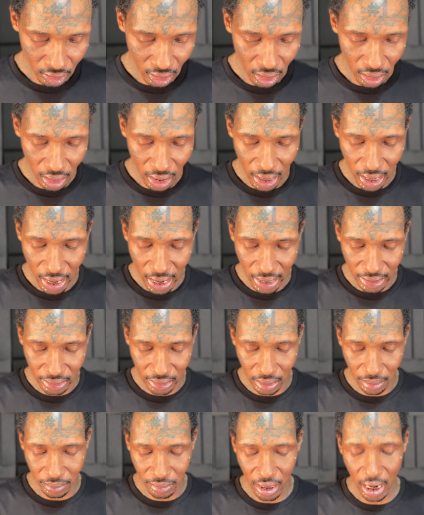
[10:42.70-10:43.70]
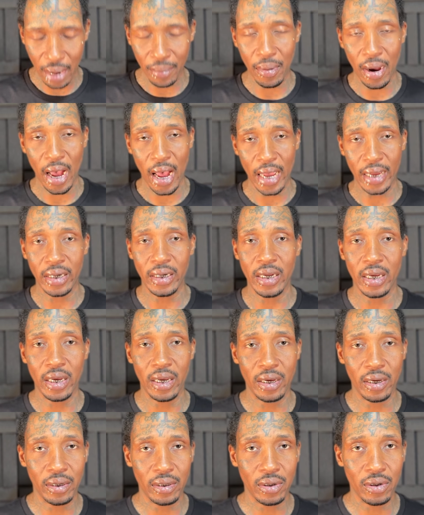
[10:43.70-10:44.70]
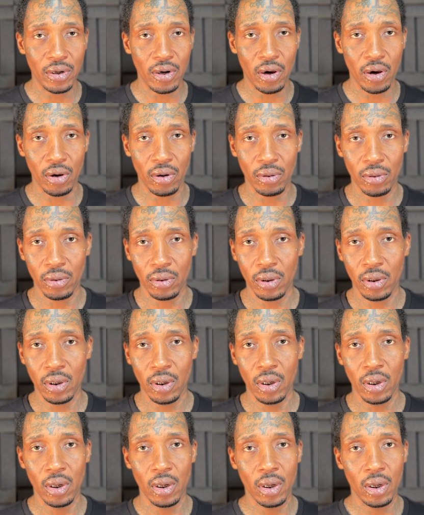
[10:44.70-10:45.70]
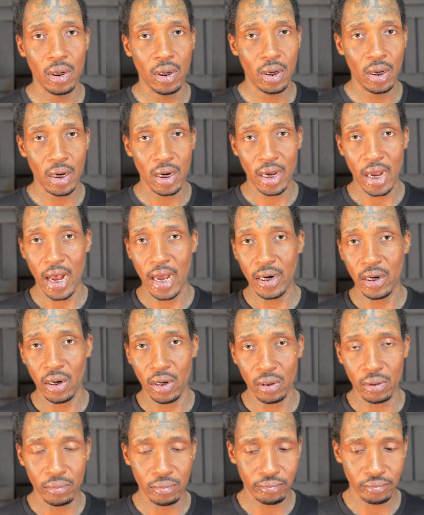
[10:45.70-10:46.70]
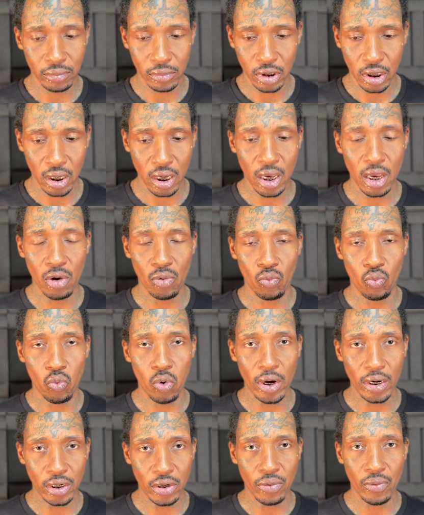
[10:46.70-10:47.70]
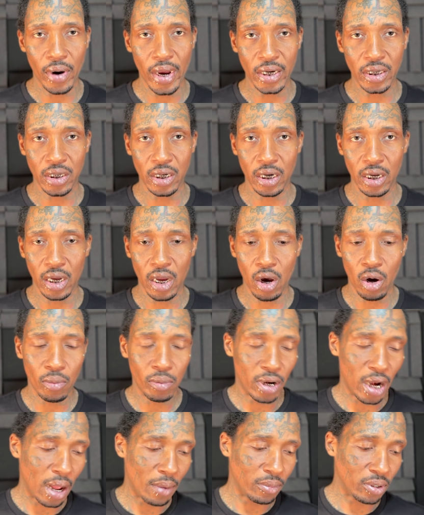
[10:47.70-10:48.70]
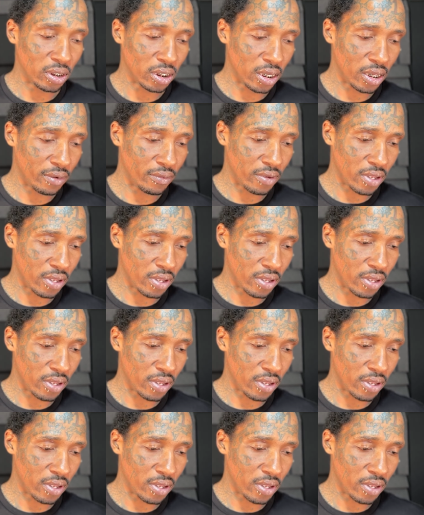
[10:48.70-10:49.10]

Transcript: they had some type of idea, you know, kind of what direction to go. But I believe,